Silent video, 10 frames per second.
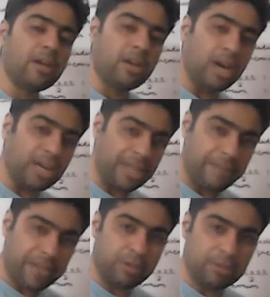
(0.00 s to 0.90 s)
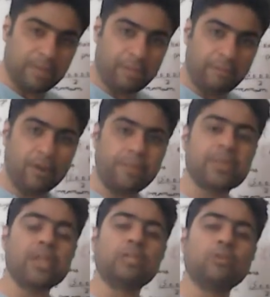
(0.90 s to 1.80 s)
revenues of the
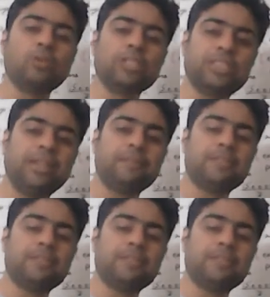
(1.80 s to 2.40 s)
firm to achieve